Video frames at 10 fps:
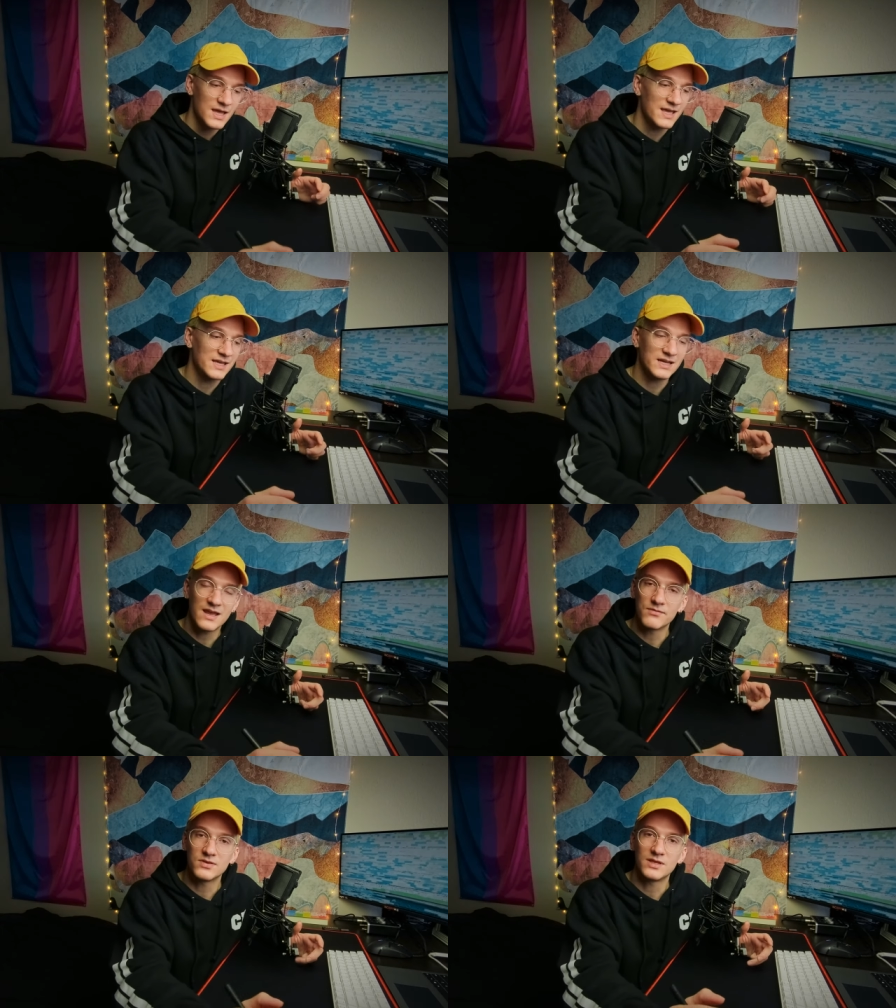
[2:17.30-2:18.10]
and getting
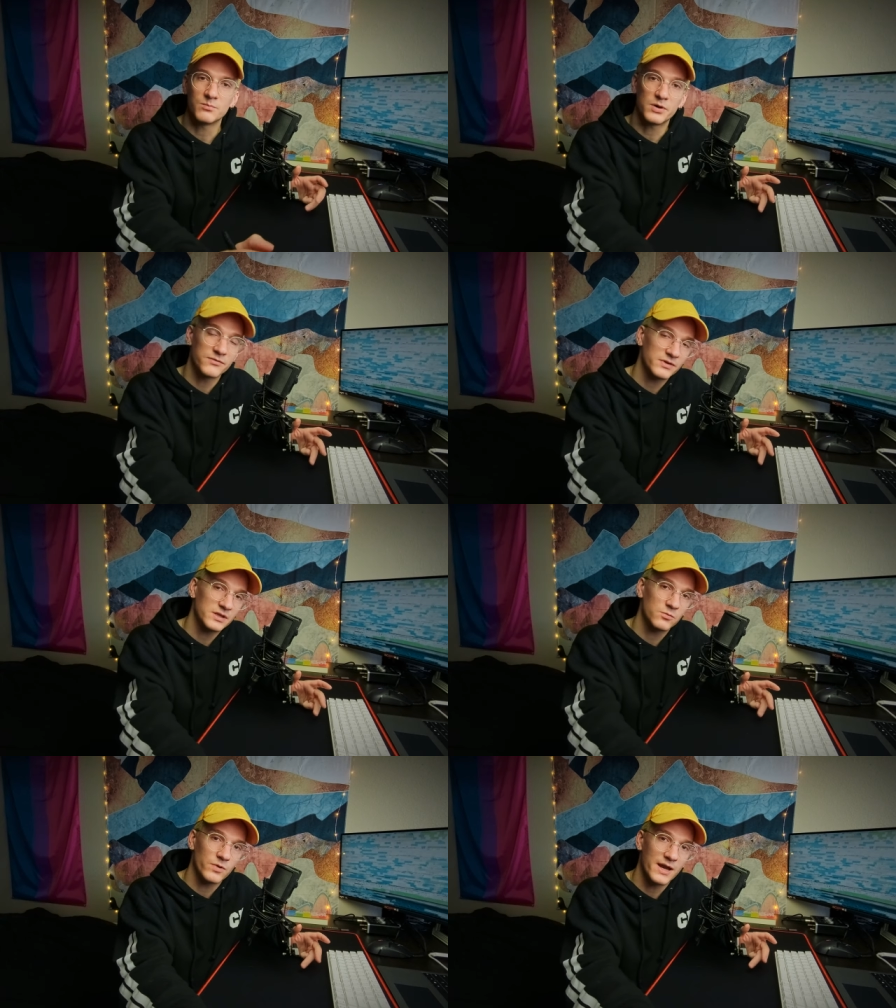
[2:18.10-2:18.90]
everything
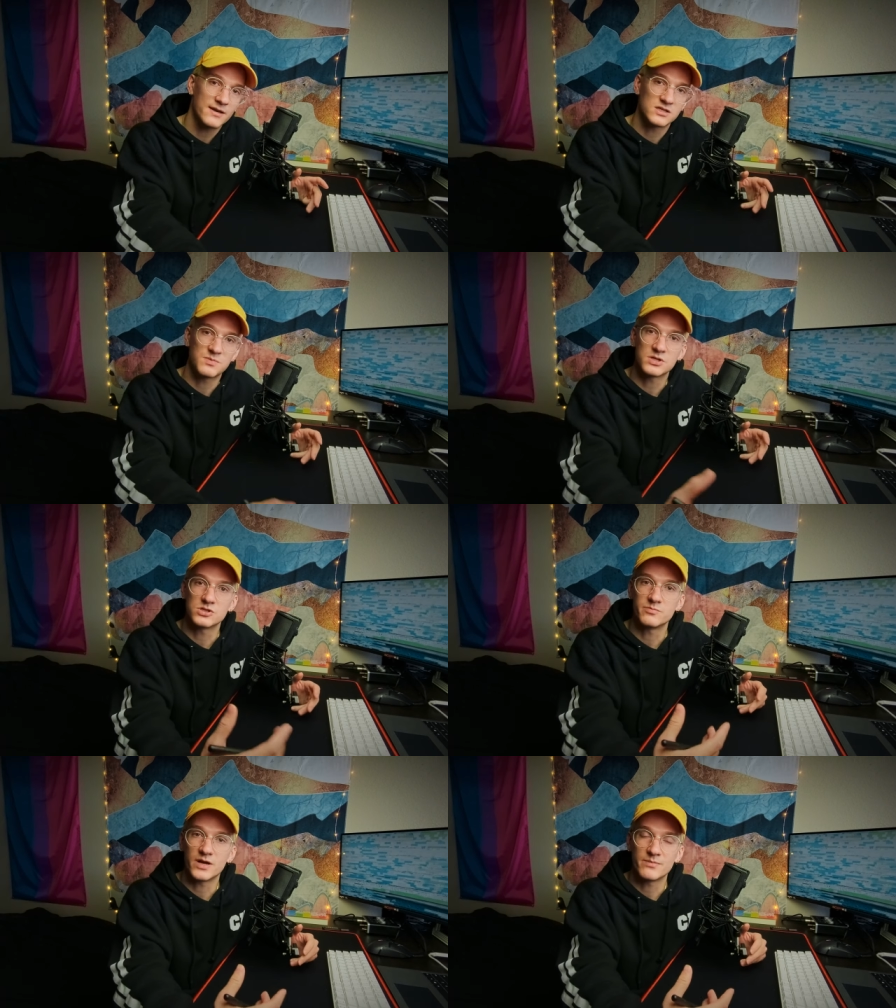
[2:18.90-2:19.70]
perfectly right,
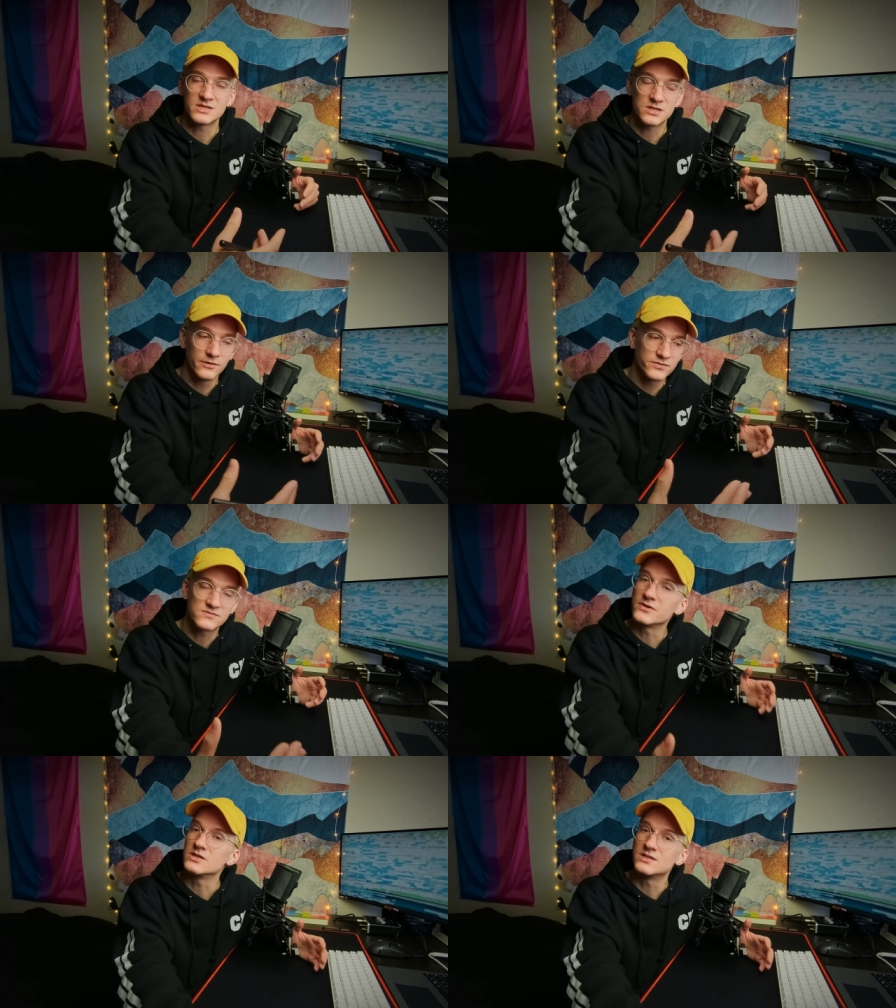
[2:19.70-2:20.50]
especially by myself, is
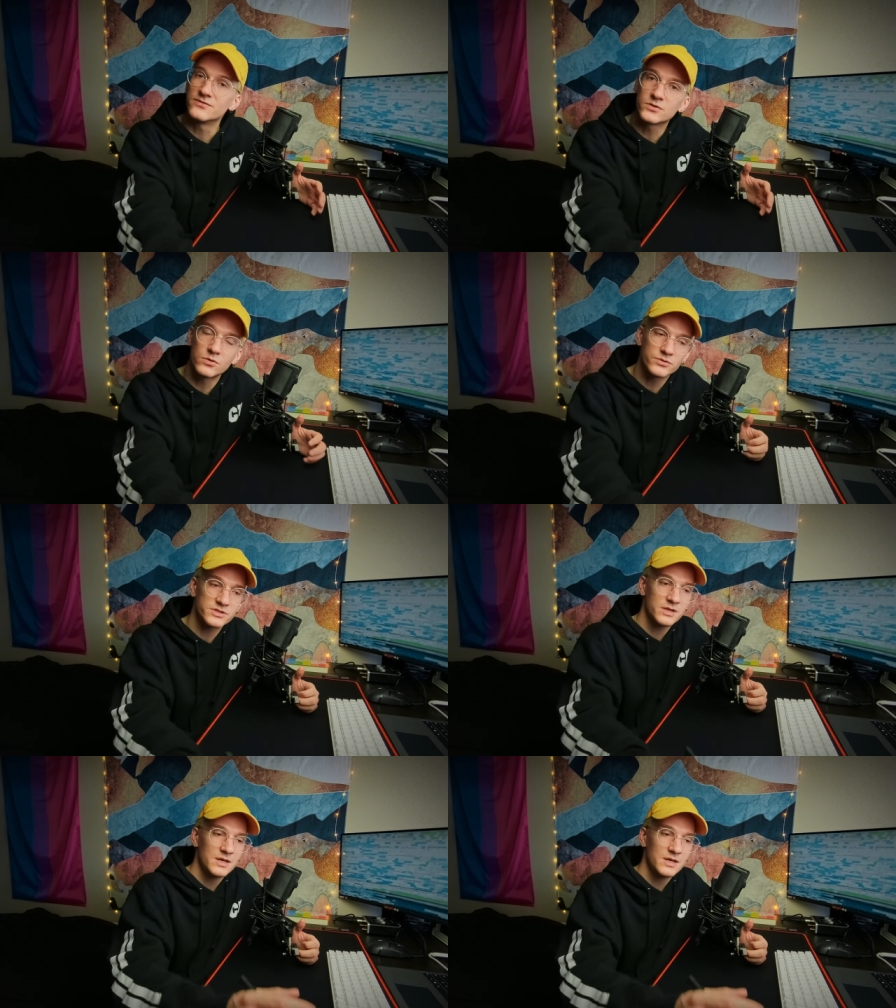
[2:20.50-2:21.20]
very difficult.